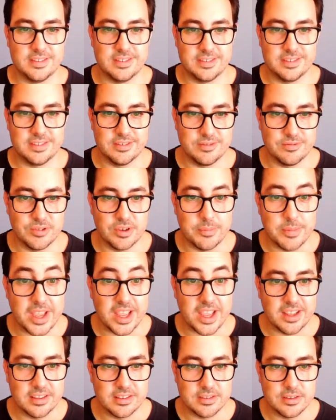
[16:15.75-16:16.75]

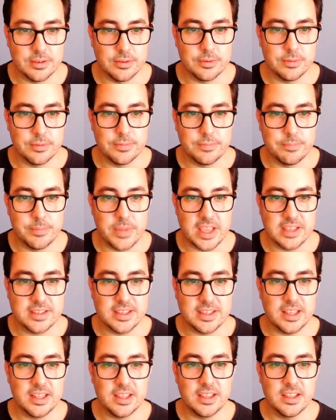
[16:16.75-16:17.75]
remained. So
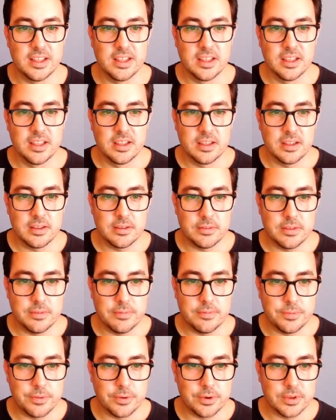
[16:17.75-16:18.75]
basically,
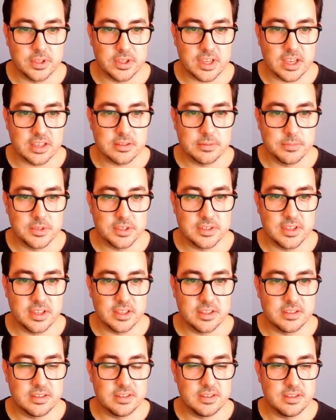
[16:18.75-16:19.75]
for the customers
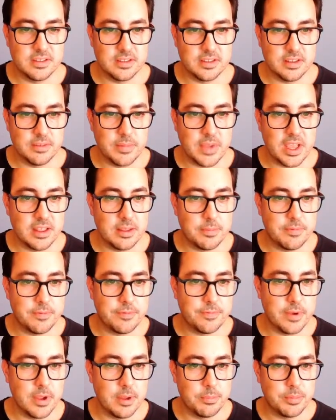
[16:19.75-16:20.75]
that made
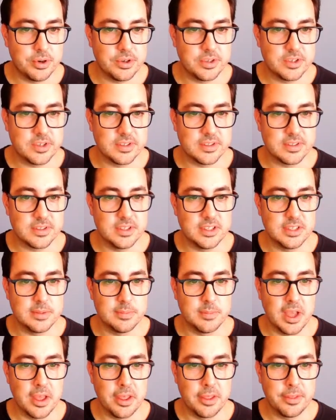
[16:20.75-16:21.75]
a purchase this
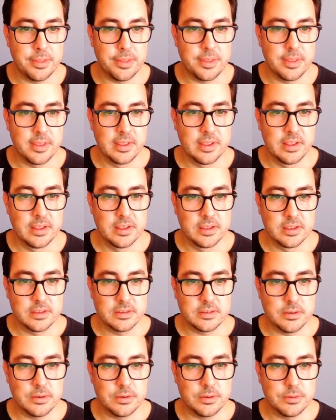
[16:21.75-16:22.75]
month,
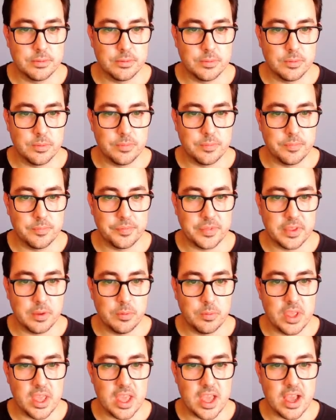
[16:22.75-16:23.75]
so
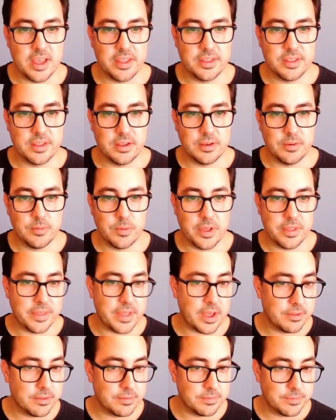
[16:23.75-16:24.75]
we had
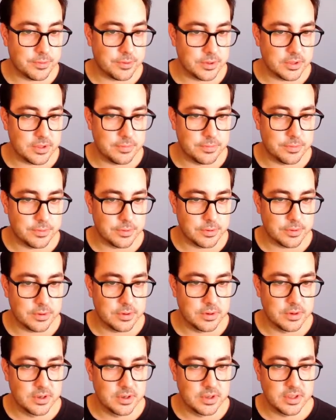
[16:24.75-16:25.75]
1,044
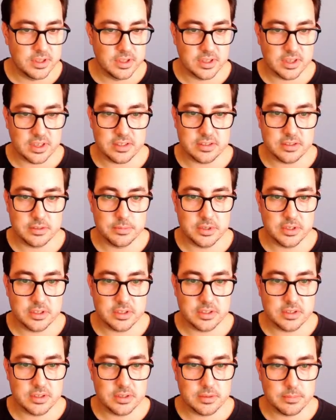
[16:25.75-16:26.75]

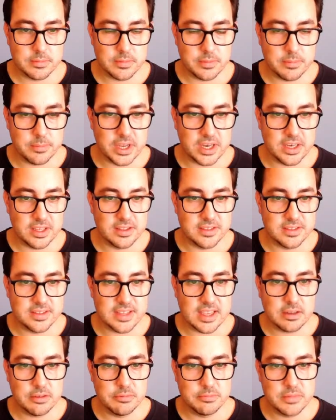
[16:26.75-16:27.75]
customers, but in the
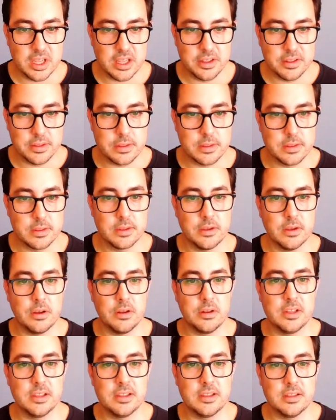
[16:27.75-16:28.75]
second month,
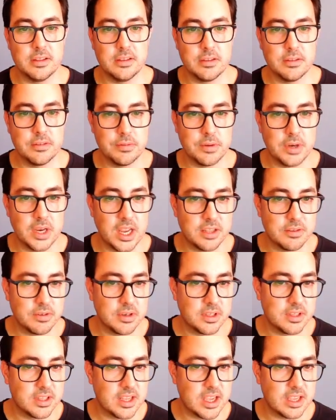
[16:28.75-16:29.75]
only
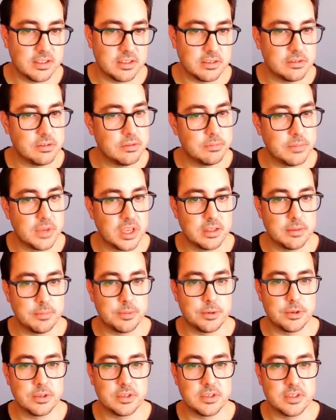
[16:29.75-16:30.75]
392 made the
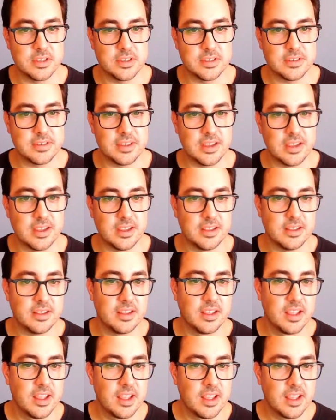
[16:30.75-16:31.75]
purchase, and
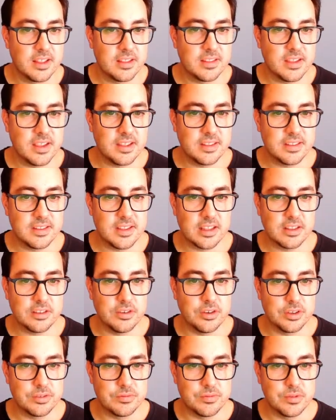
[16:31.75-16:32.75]
then that
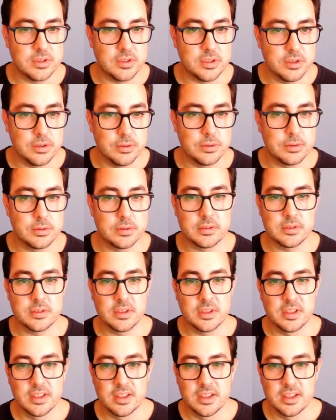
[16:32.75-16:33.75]
got reduced.
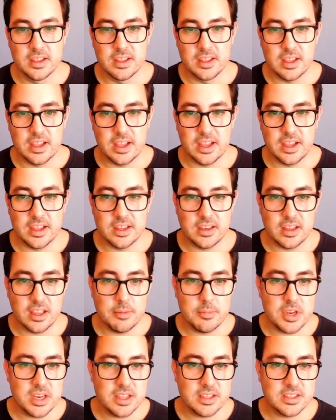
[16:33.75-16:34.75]
And I
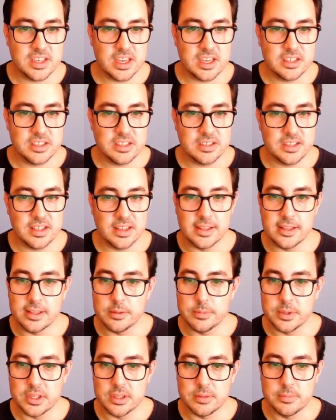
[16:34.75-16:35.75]
mean, it changes a little
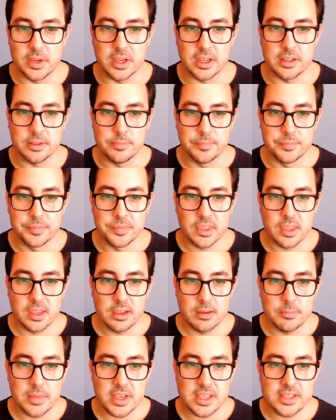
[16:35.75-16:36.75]
bit, but
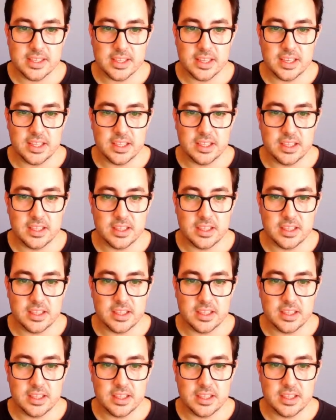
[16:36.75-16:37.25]
basically,